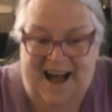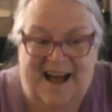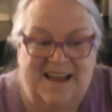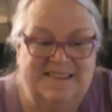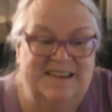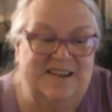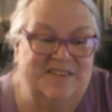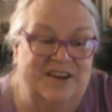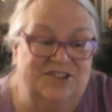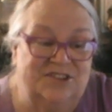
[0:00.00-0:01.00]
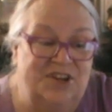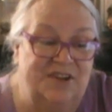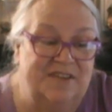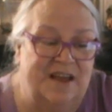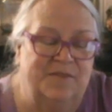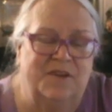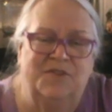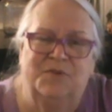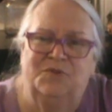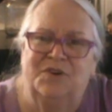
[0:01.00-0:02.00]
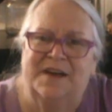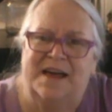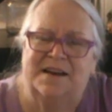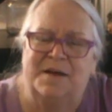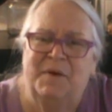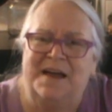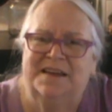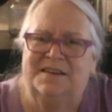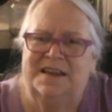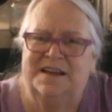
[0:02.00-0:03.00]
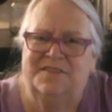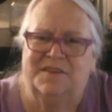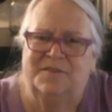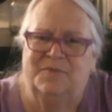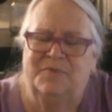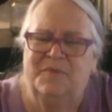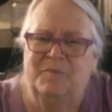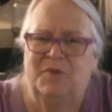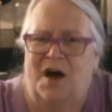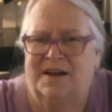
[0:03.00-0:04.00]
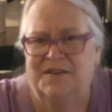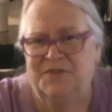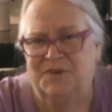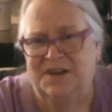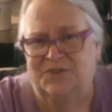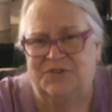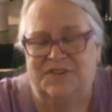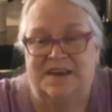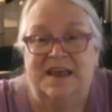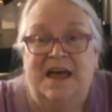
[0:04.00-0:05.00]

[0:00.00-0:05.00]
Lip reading: It's in a section on that. If you look at it, I can link the blog if you're interested,